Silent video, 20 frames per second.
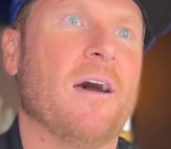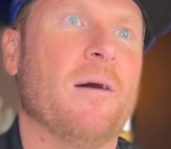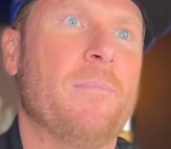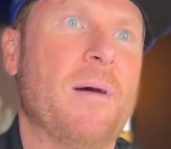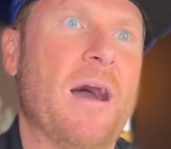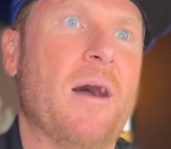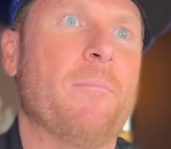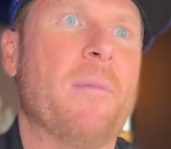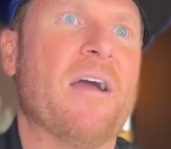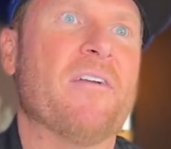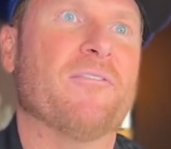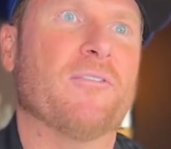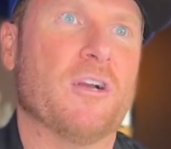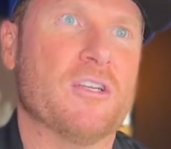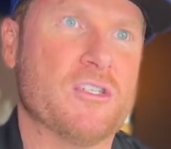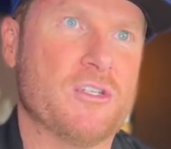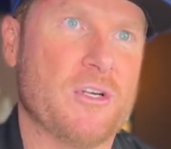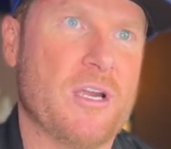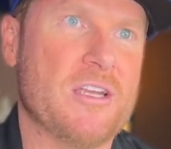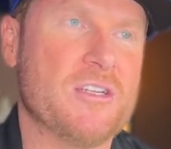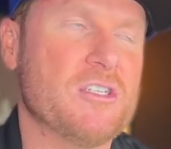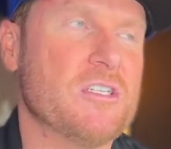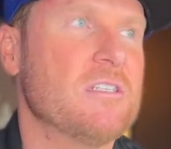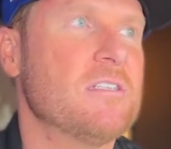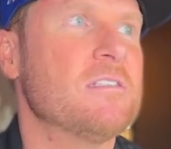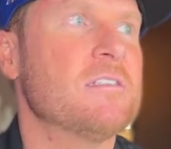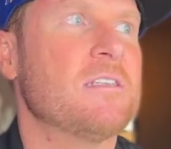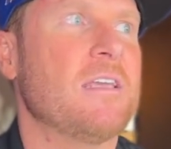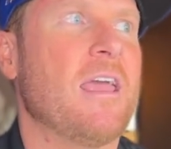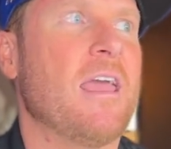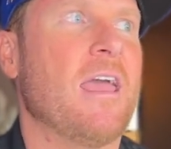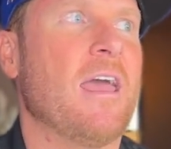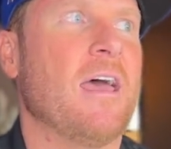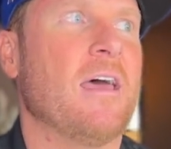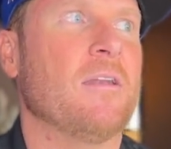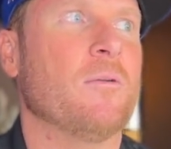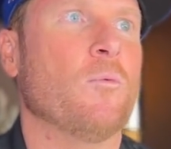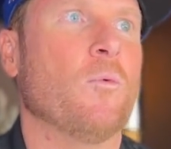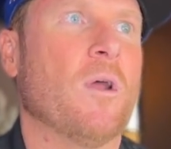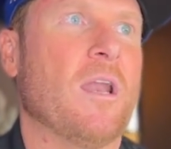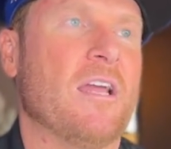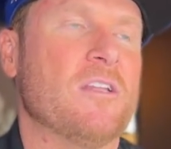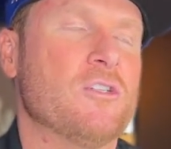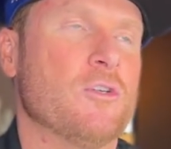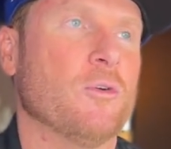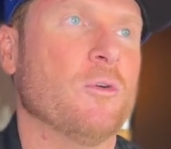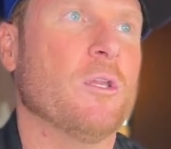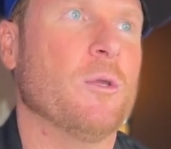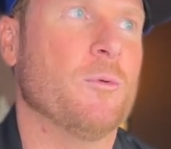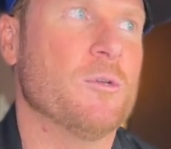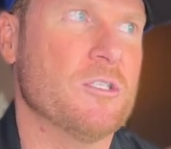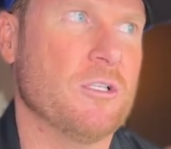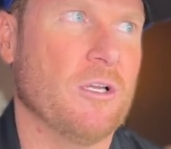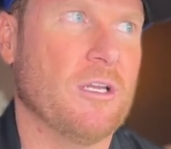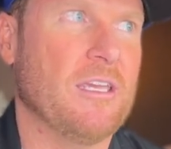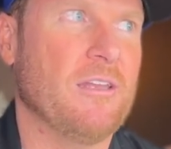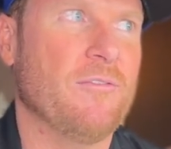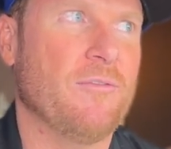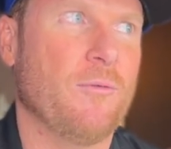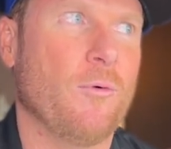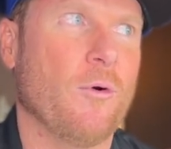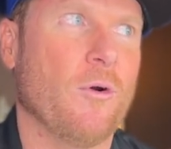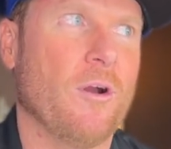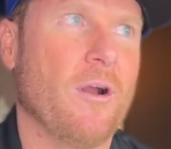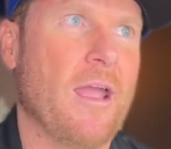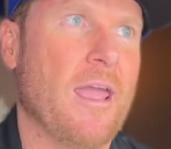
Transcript: about my frustrations and what I truly was looking for.